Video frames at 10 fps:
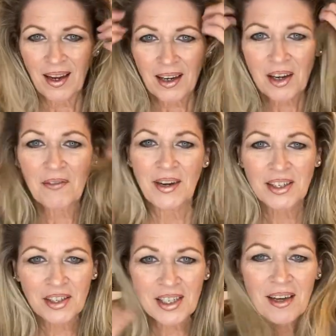You fix
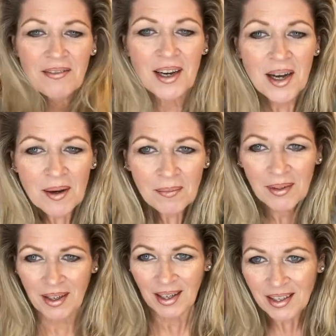yourself up.
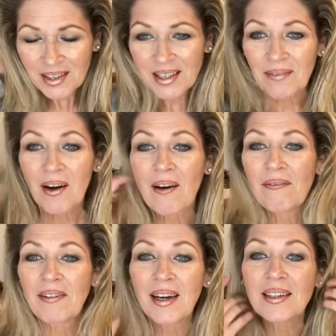You get yourself all
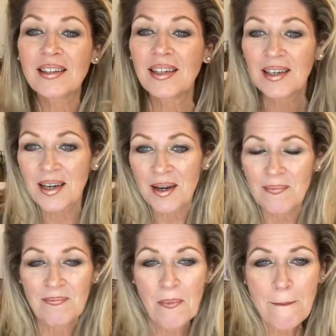fancied up.
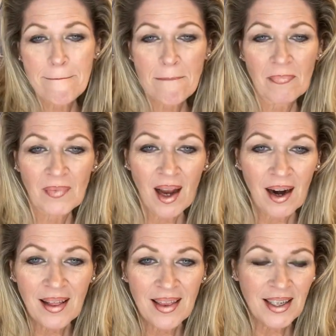All
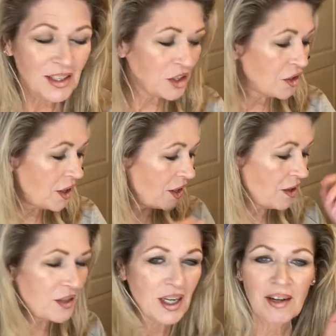the things that you can
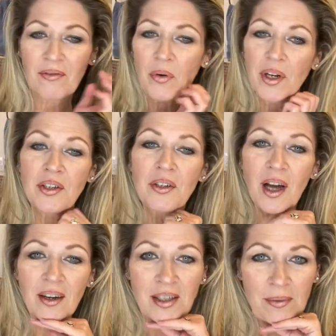use in it.
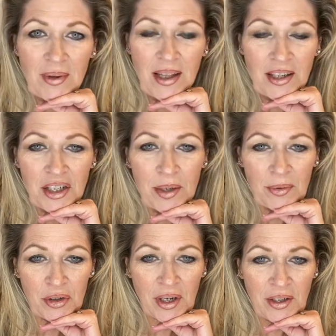$42 a month, shipped
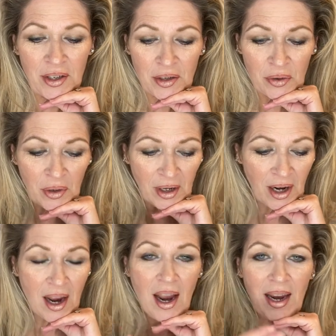straight to your door.
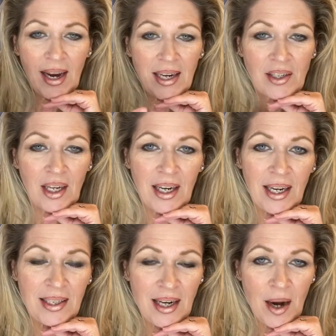Cancel at any
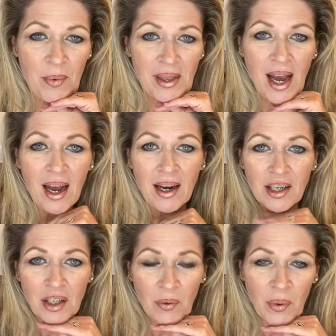time
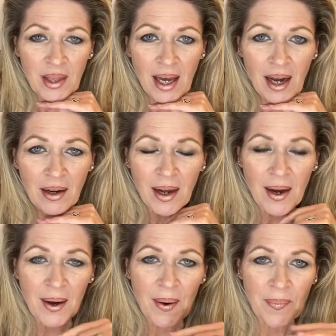without
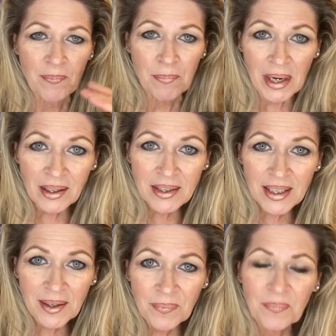penalty.